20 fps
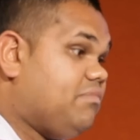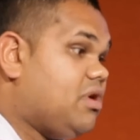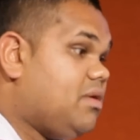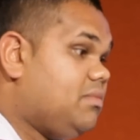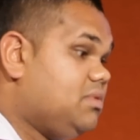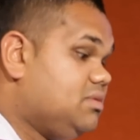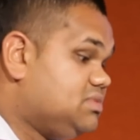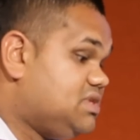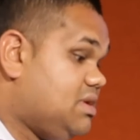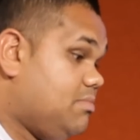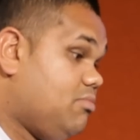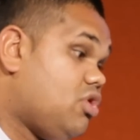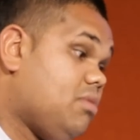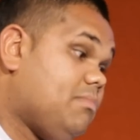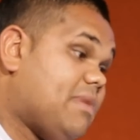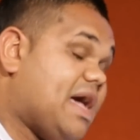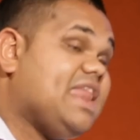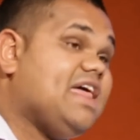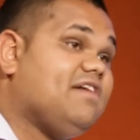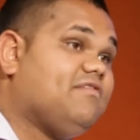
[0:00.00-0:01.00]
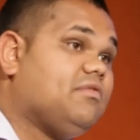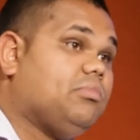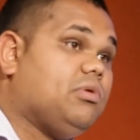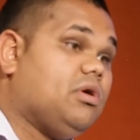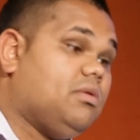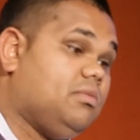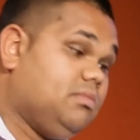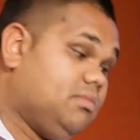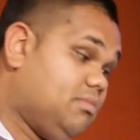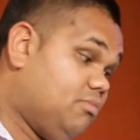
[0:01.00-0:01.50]
problems. And my mate have a
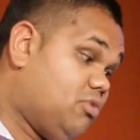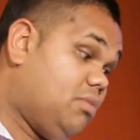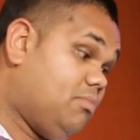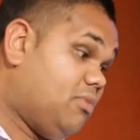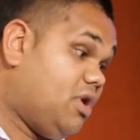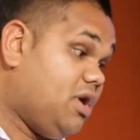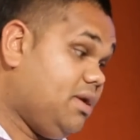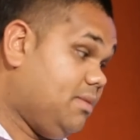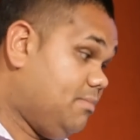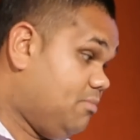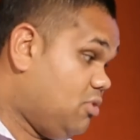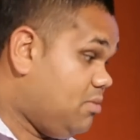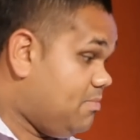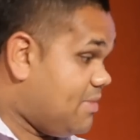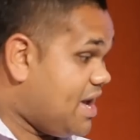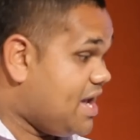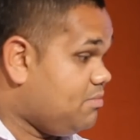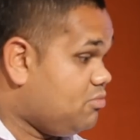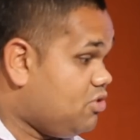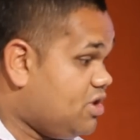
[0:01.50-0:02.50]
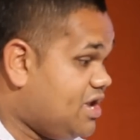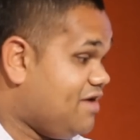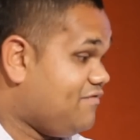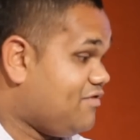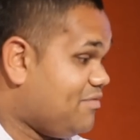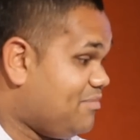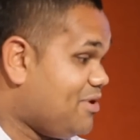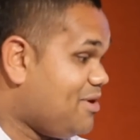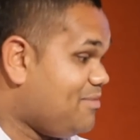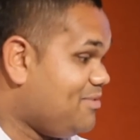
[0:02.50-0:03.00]
problem. My, my, my mate might have
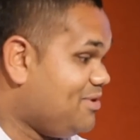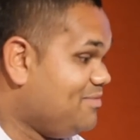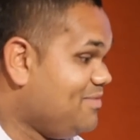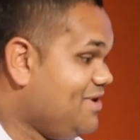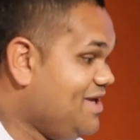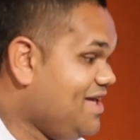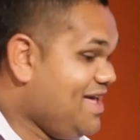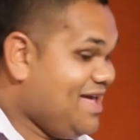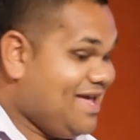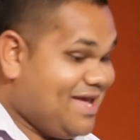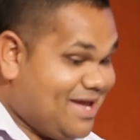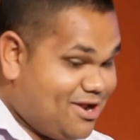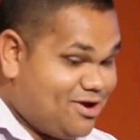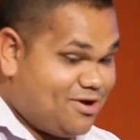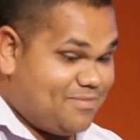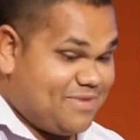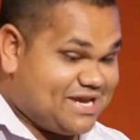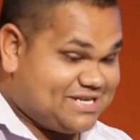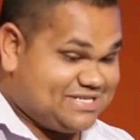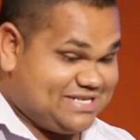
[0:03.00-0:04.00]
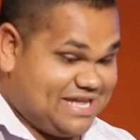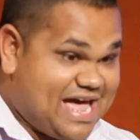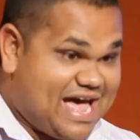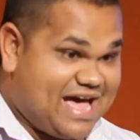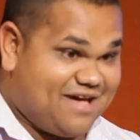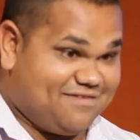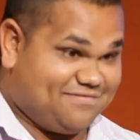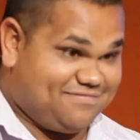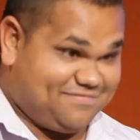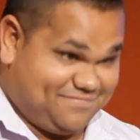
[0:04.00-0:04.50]
a problem, and I'm actually
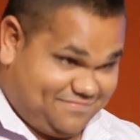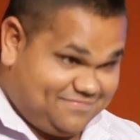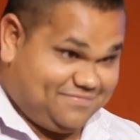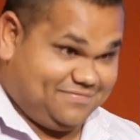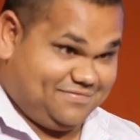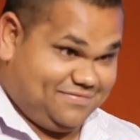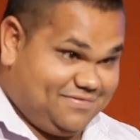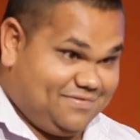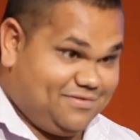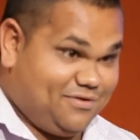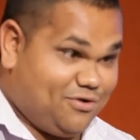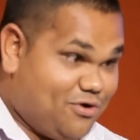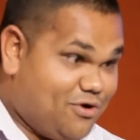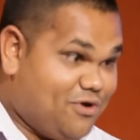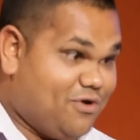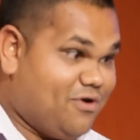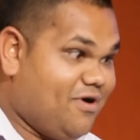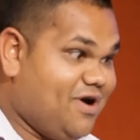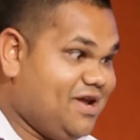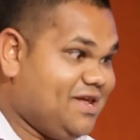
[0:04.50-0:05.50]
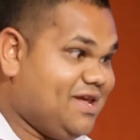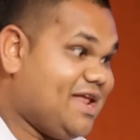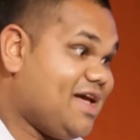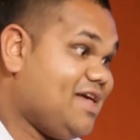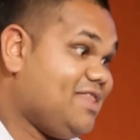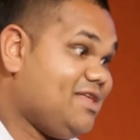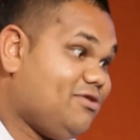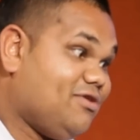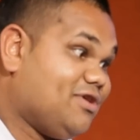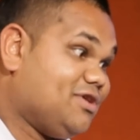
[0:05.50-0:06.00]
half all right, you know.
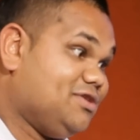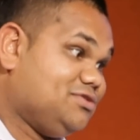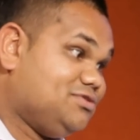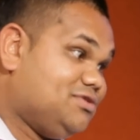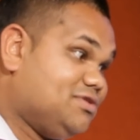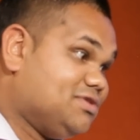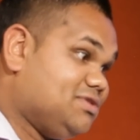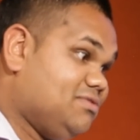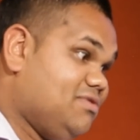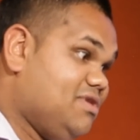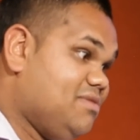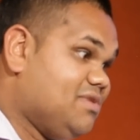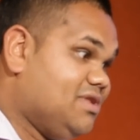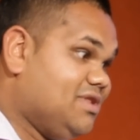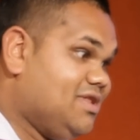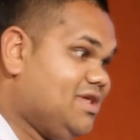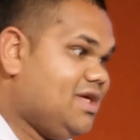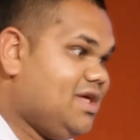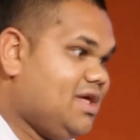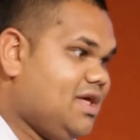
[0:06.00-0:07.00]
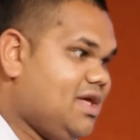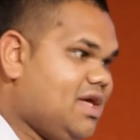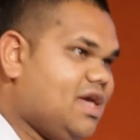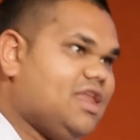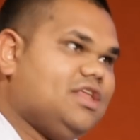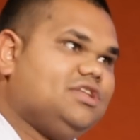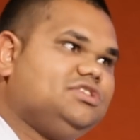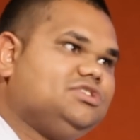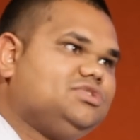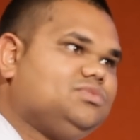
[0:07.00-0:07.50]
And then I can talk to him, and,
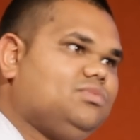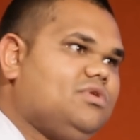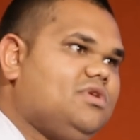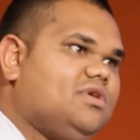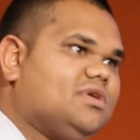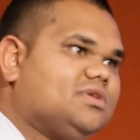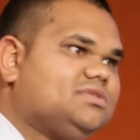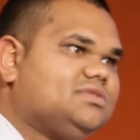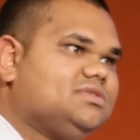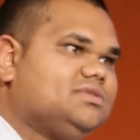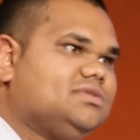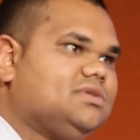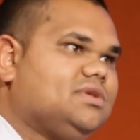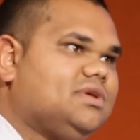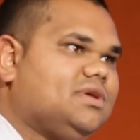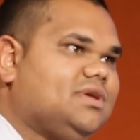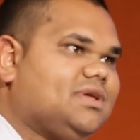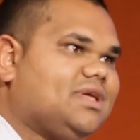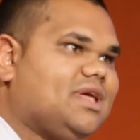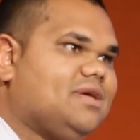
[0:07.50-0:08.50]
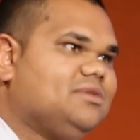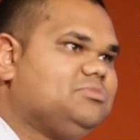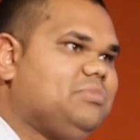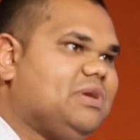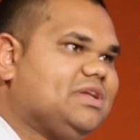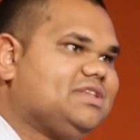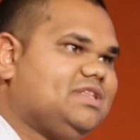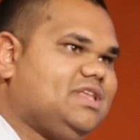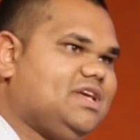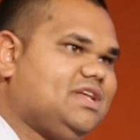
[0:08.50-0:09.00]
and it just works. It comes
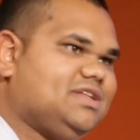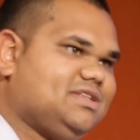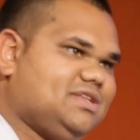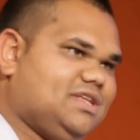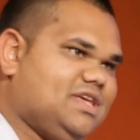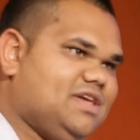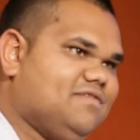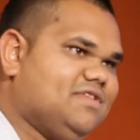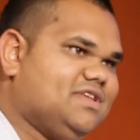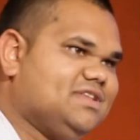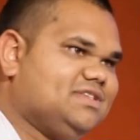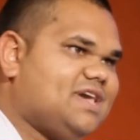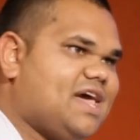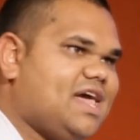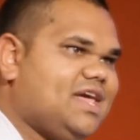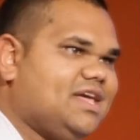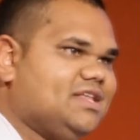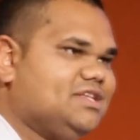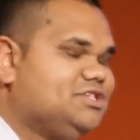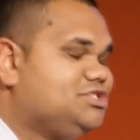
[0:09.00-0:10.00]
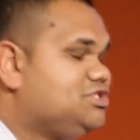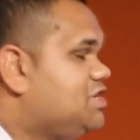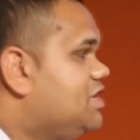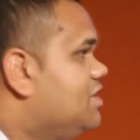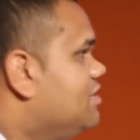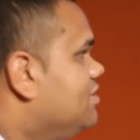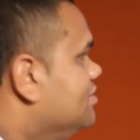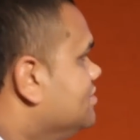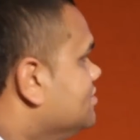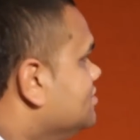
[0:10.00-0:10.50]
back to that giving and taking and
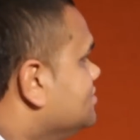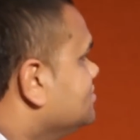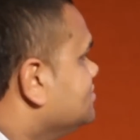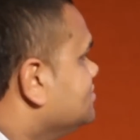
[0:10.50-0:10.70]
sharing